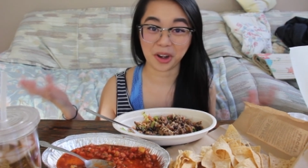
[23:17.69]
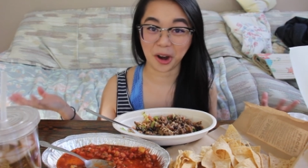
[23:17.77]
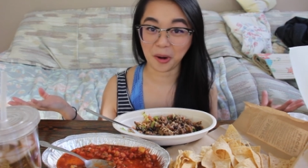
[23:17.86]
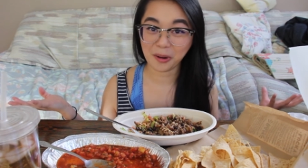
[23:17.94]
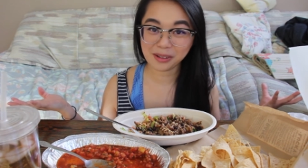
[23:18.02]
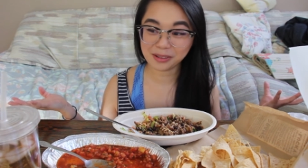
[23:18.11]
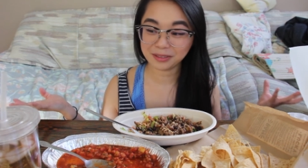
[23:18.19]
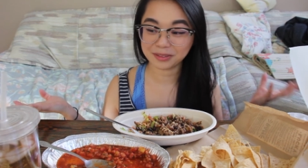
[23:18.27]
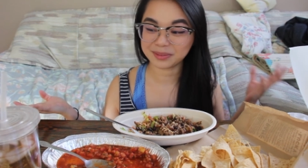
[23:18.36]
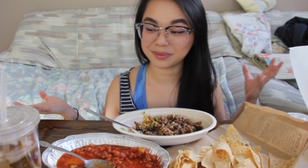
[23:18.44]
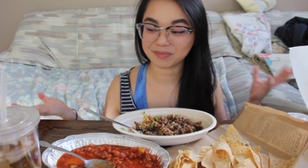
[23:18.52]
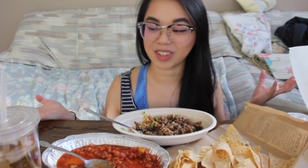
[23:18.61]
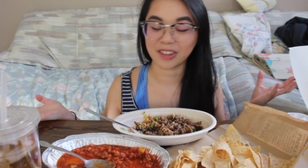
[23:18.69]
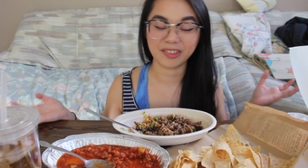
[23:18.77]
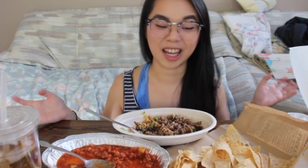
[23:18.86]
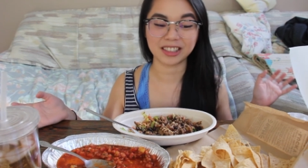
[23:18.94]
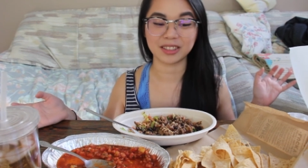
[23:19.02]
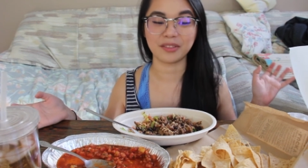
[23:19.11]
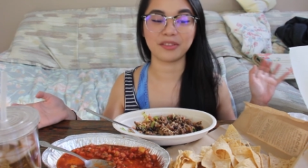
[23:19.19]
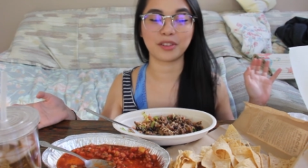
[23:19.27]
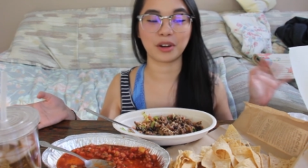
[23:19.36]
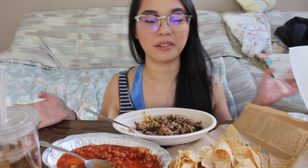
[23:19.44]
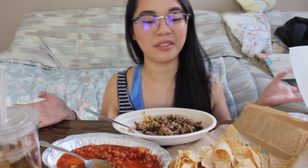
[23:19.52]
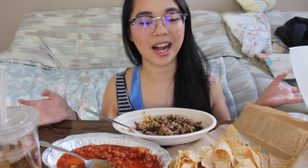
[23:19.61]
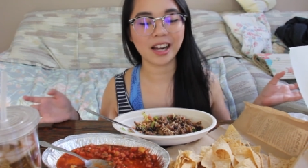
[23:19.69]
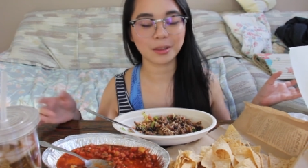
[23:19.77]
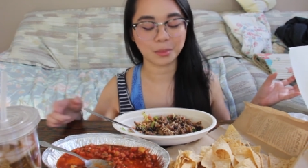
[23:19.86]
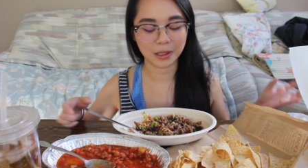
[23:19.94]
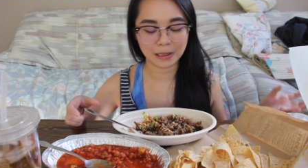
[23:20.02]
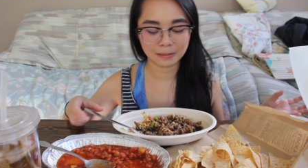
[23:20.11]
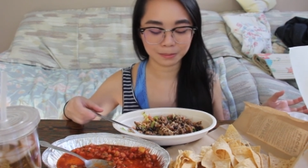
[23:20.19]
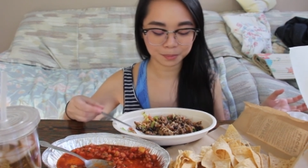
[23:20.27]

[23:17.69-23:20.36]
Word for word: know if that's a far fact but